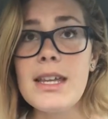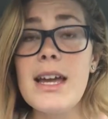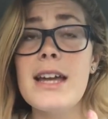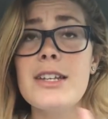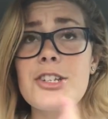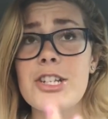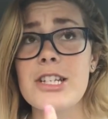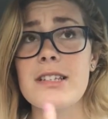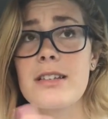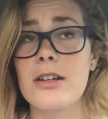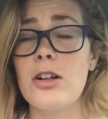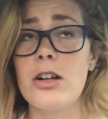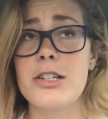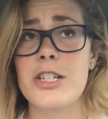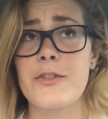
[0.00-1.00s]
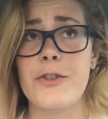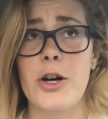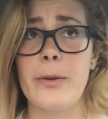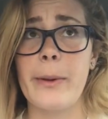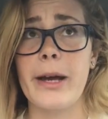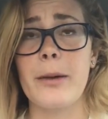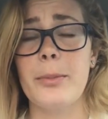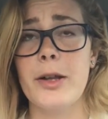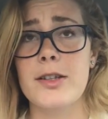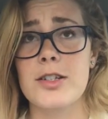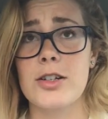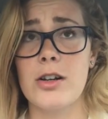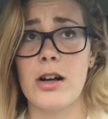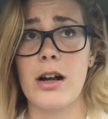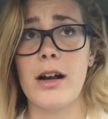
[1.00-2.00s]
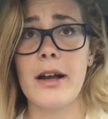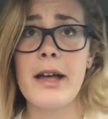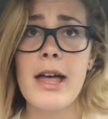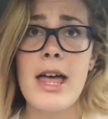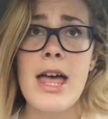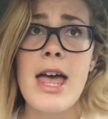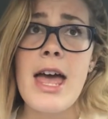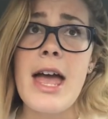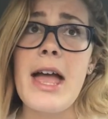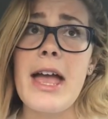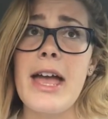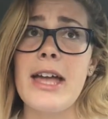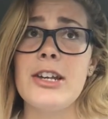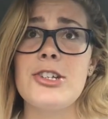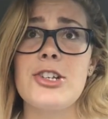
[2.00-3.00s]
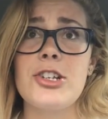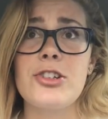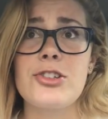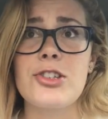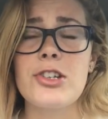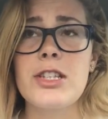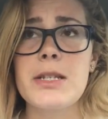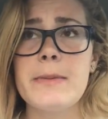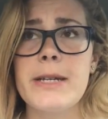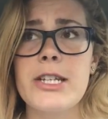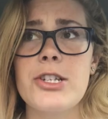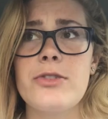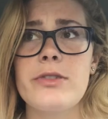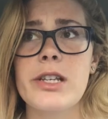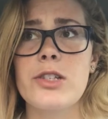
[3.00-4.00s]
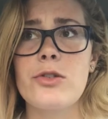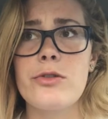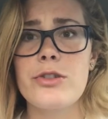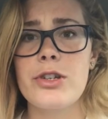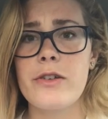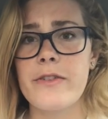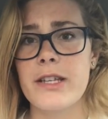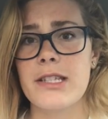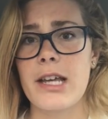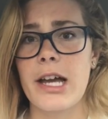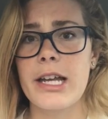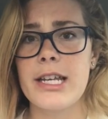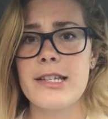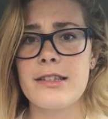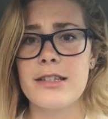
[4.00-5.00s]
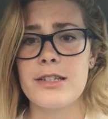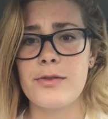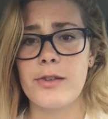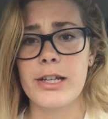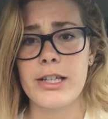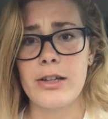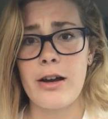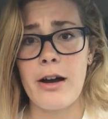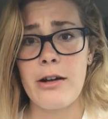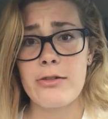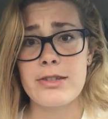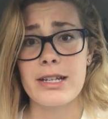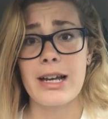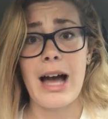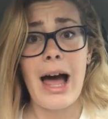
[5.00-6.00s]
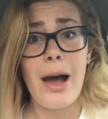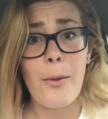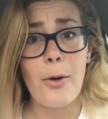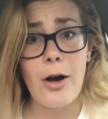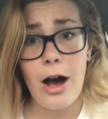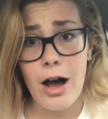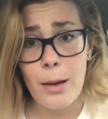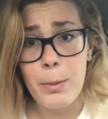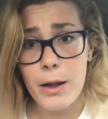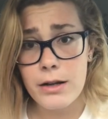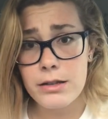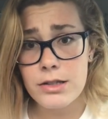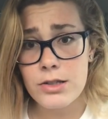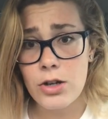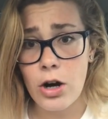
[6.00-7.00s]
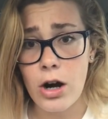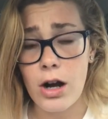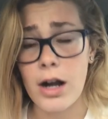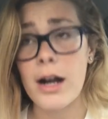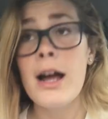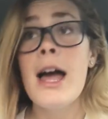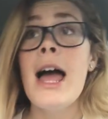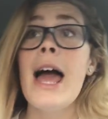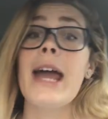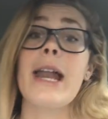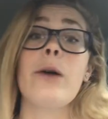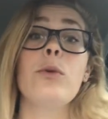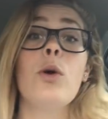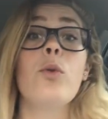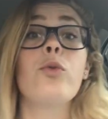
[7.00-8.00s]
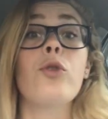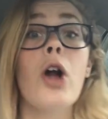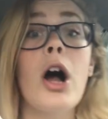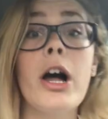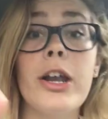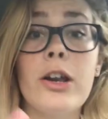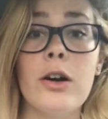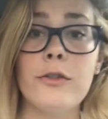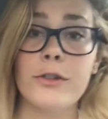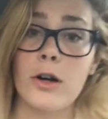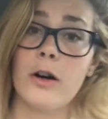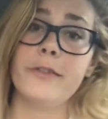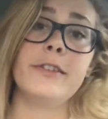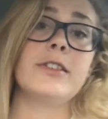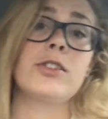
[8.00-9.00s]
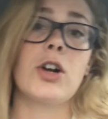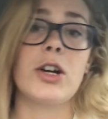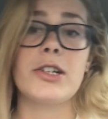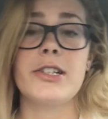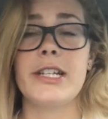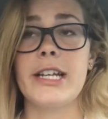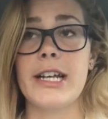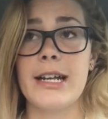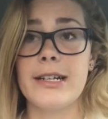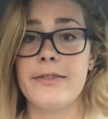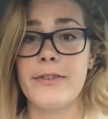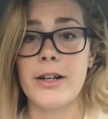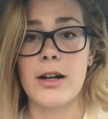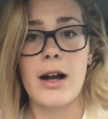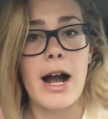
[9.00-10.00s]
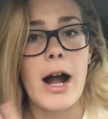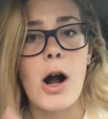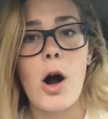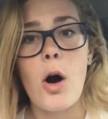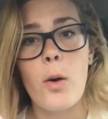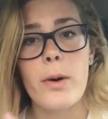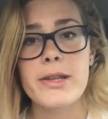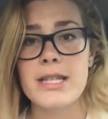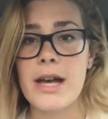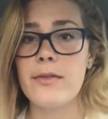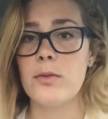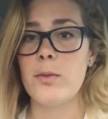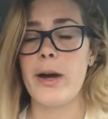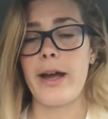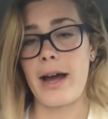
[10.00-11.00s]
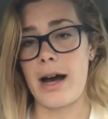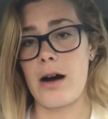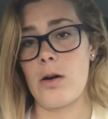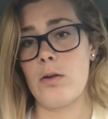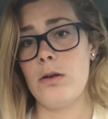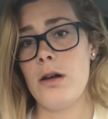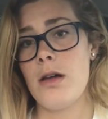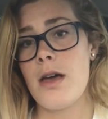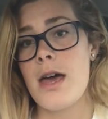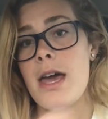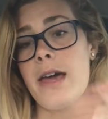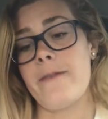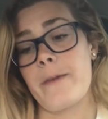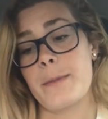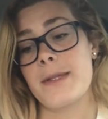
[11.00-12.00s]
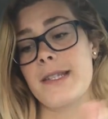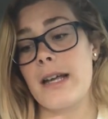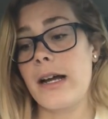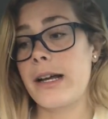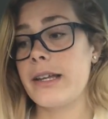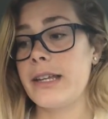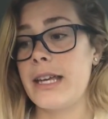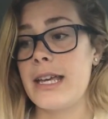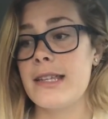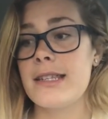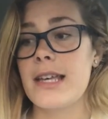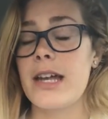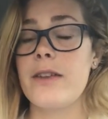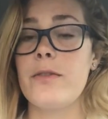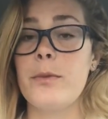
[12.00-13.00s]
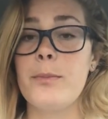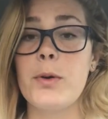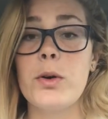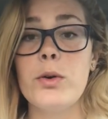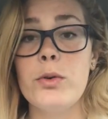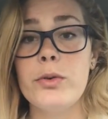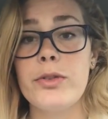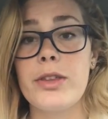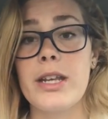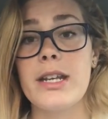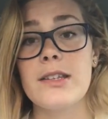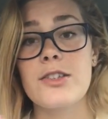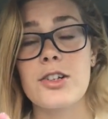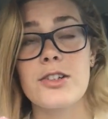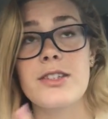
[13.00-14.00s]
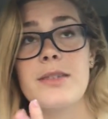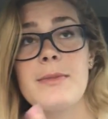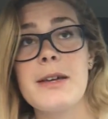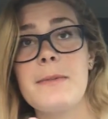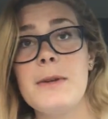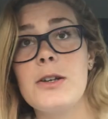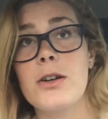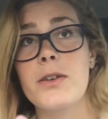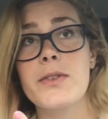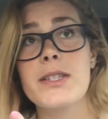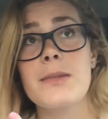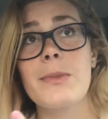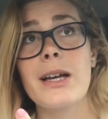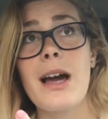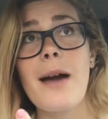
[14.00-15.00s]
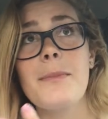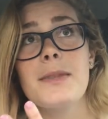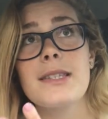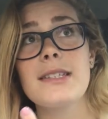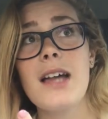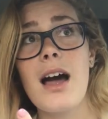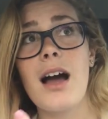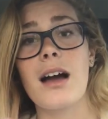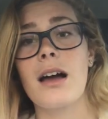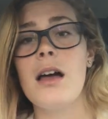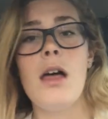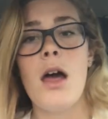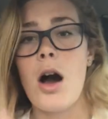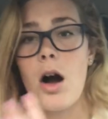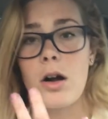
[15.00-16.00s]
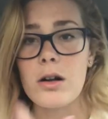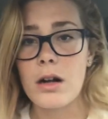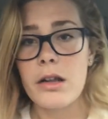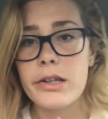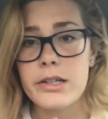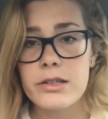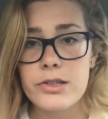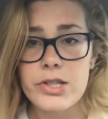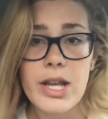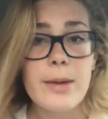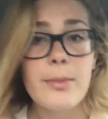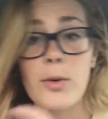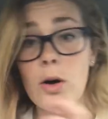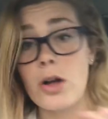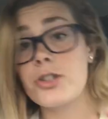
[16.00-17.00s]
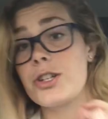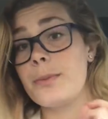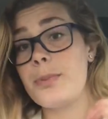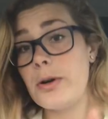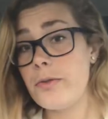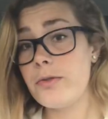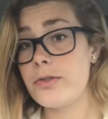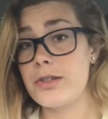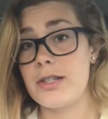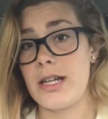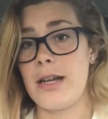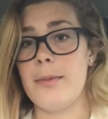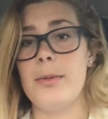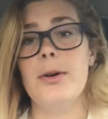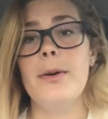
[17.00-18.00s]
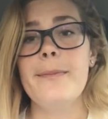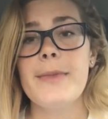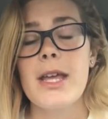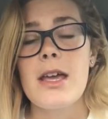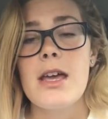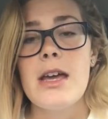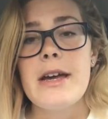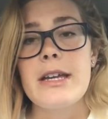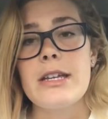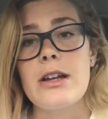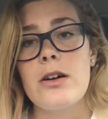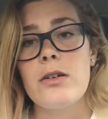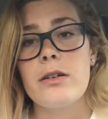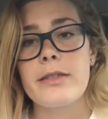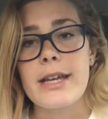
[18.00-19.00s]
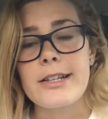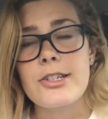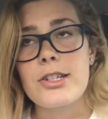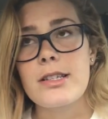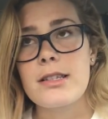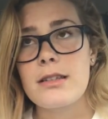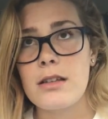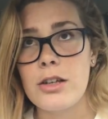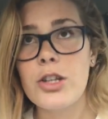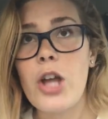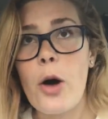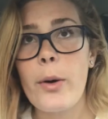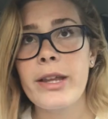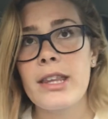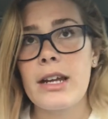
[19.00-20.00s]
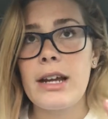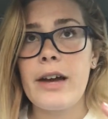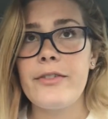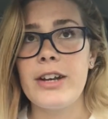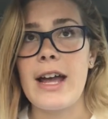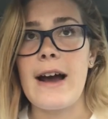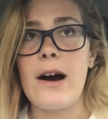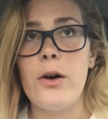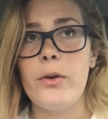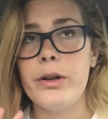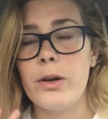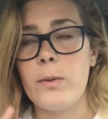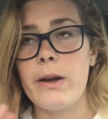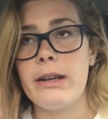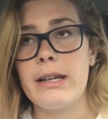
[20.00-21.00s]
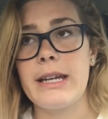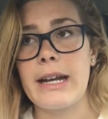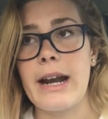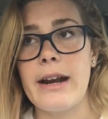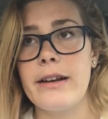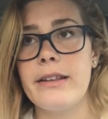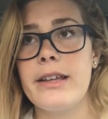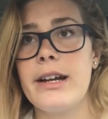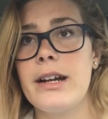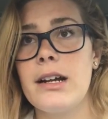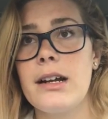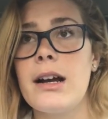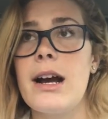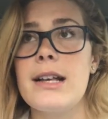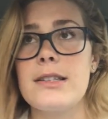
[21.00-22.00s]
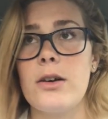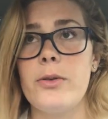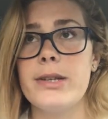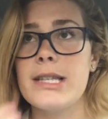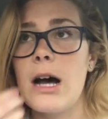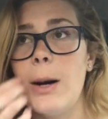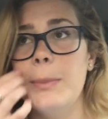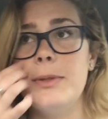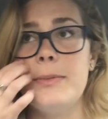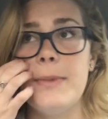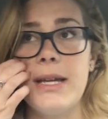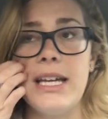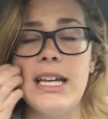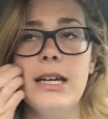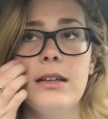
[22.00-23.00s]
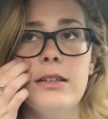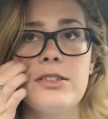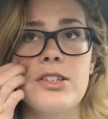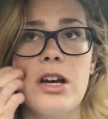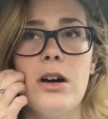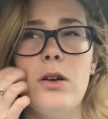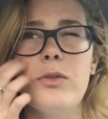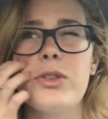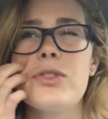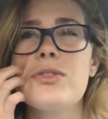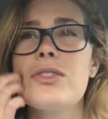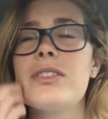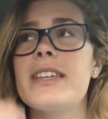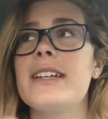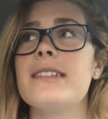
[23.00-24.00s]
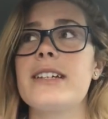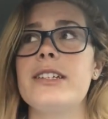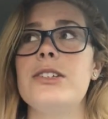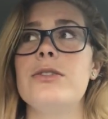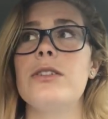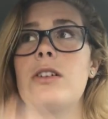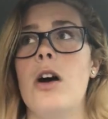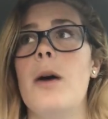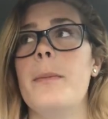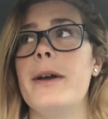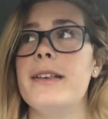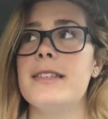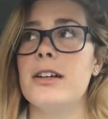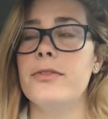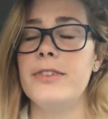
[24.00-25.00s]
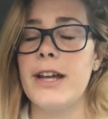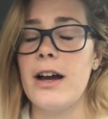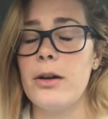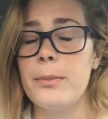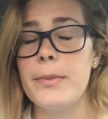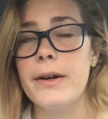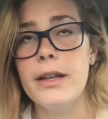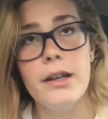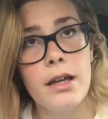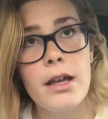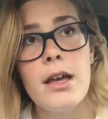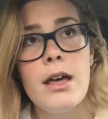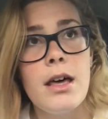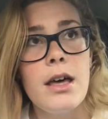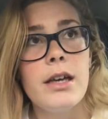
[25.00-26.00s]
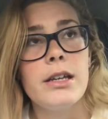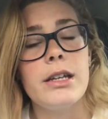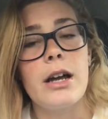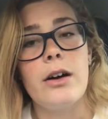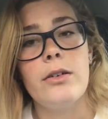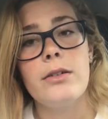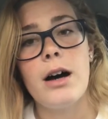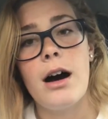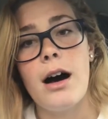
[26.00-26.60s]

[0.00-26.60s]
and she's claustrophobic, bless her heart, and she just looked at me and she was like, don't you have anxiety? Isn't this freaking you out? I was like, I will hop out of this car and I will run over all these cars to get out of here. I always have a way out. If I'm stuck on the inside of a booth and it starts to make me nervous, I'm like, I'm stuck. I'll crawl under the table. I'll jump over the table. You know, that just, knowing that I have an out and a way to get out of there has always helped me. So those are things I do to calm myself down. But, you know,